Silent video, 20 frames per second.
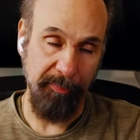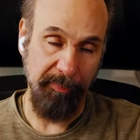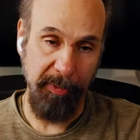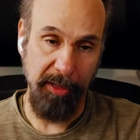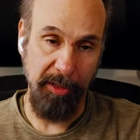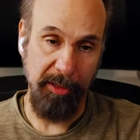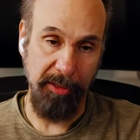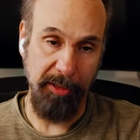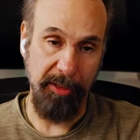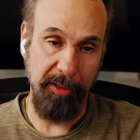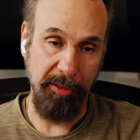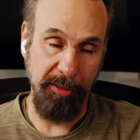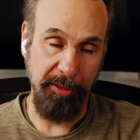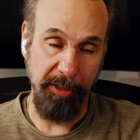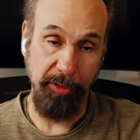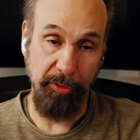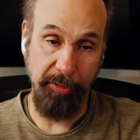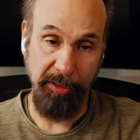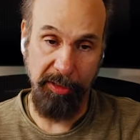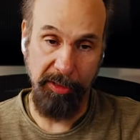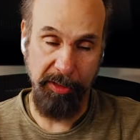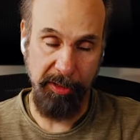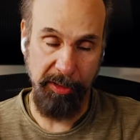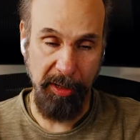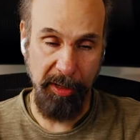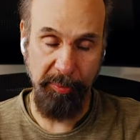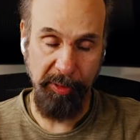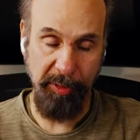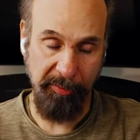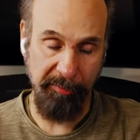not only the
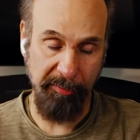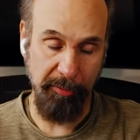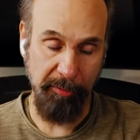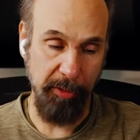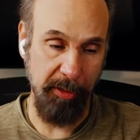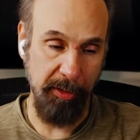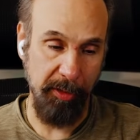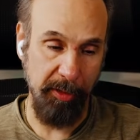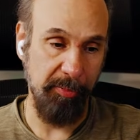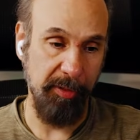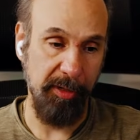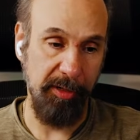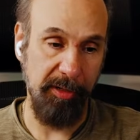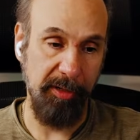company Ford, but